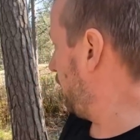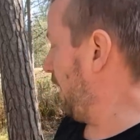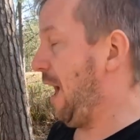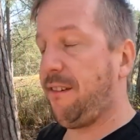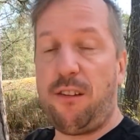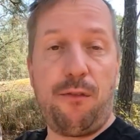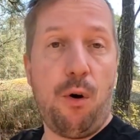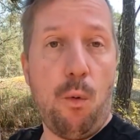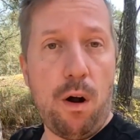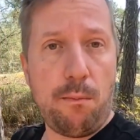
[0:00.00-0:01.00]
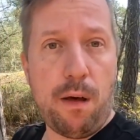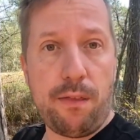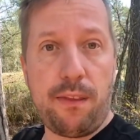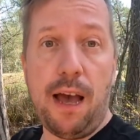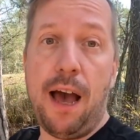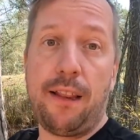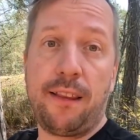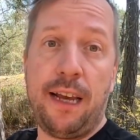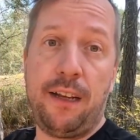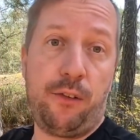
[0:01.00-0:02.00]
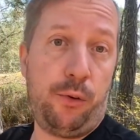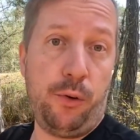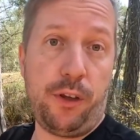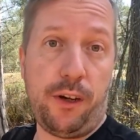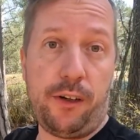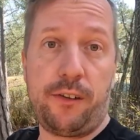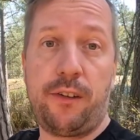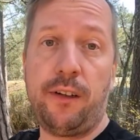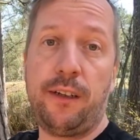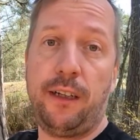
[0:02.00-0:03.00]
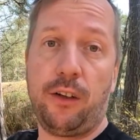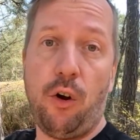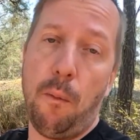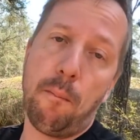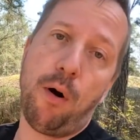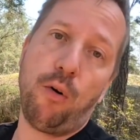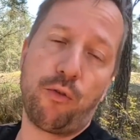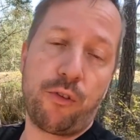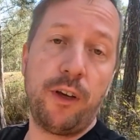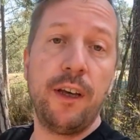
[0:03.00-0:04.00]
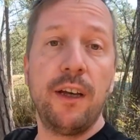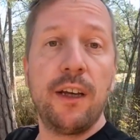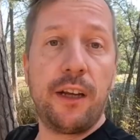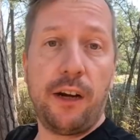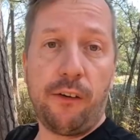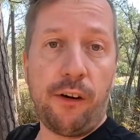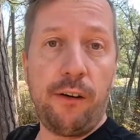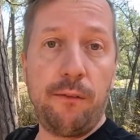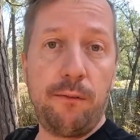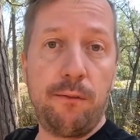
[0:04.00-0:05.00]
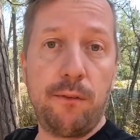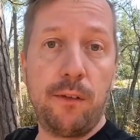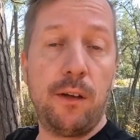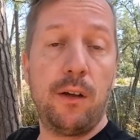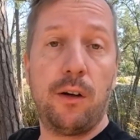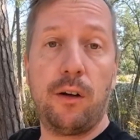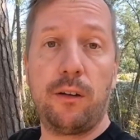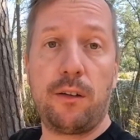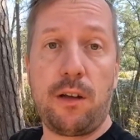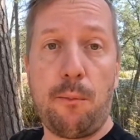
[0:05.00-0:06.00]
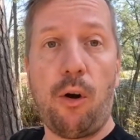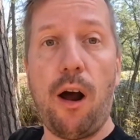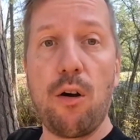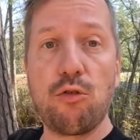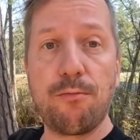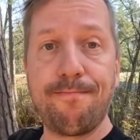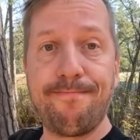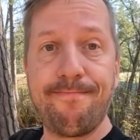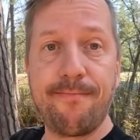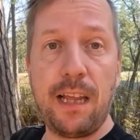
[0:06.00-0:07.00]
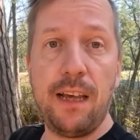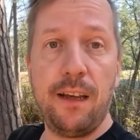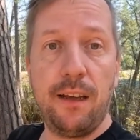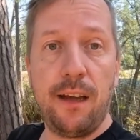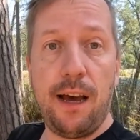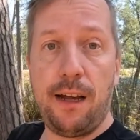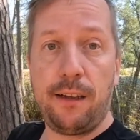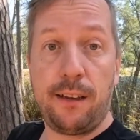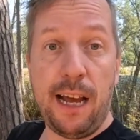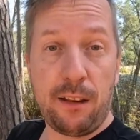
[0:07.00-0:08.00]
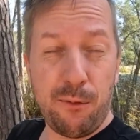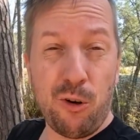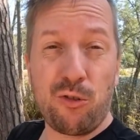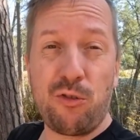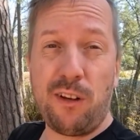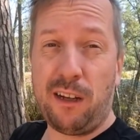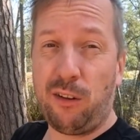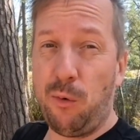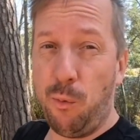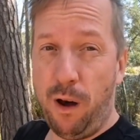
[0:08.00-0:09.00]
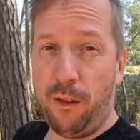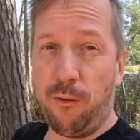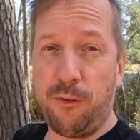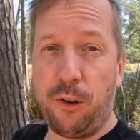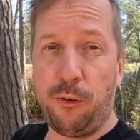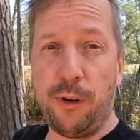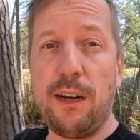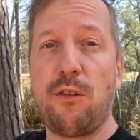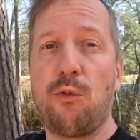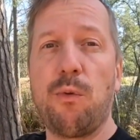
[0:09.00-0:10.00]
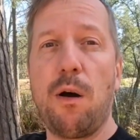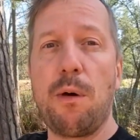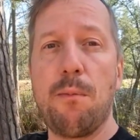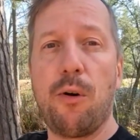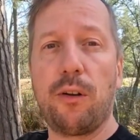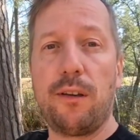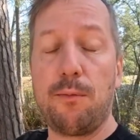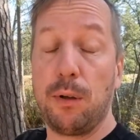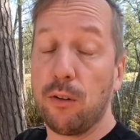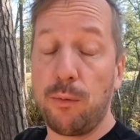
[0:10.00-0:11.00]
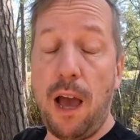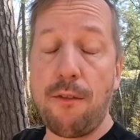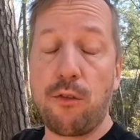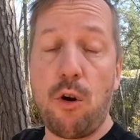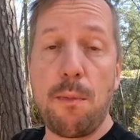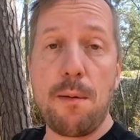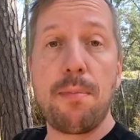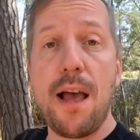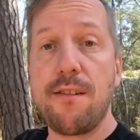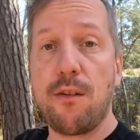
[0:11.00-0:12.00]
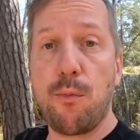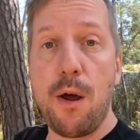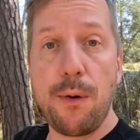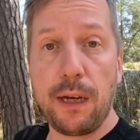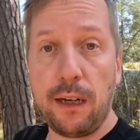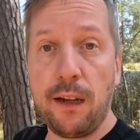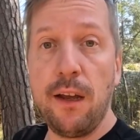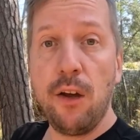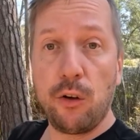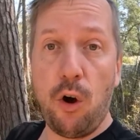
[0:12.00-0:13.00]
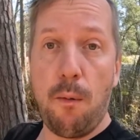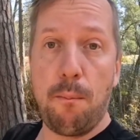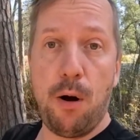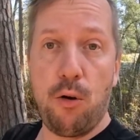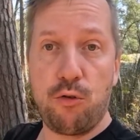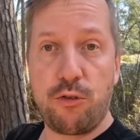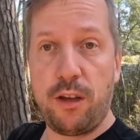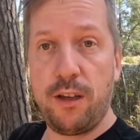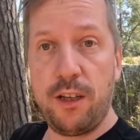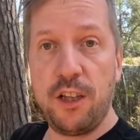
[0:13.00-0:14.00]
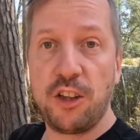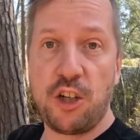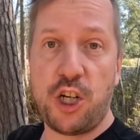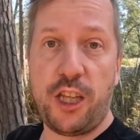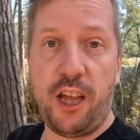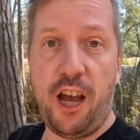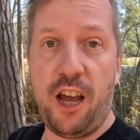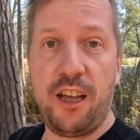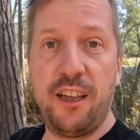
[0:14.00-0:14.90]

lasted for 1 month and then 2 years in a compost here on the summer house. And that was actually one of the reasons why we bought this, because we have so many places where we can compost the shitter